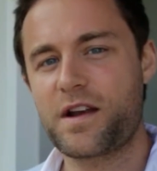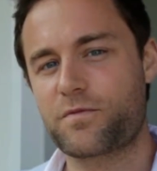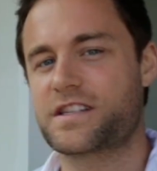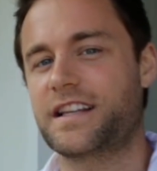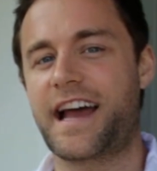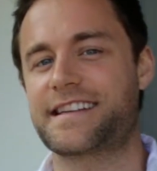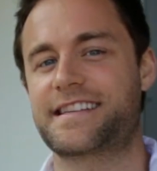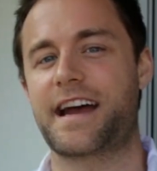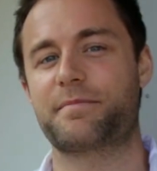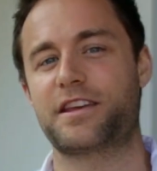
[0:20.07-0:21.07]
When was the
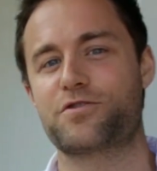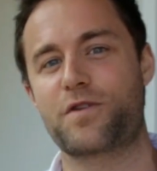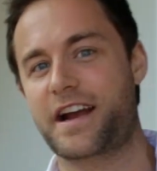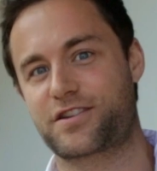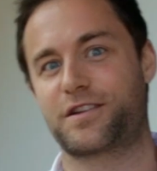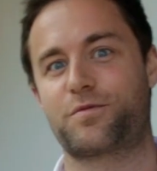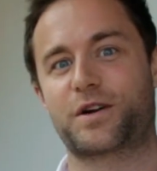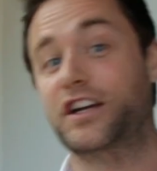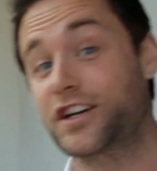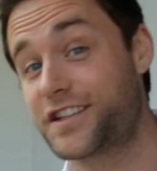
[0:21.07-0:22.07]
last time that you actually
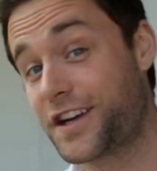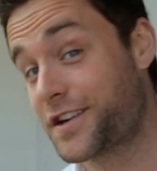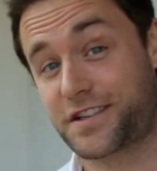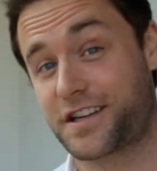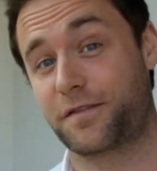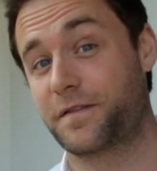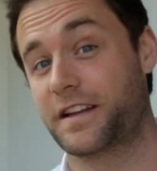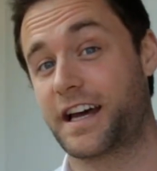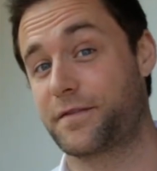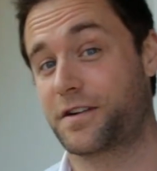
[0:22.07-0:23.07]
were good to yourself,
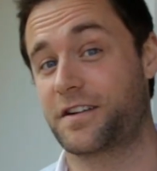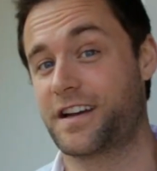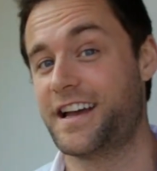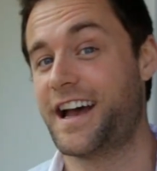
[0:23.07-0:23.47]
FitLifer?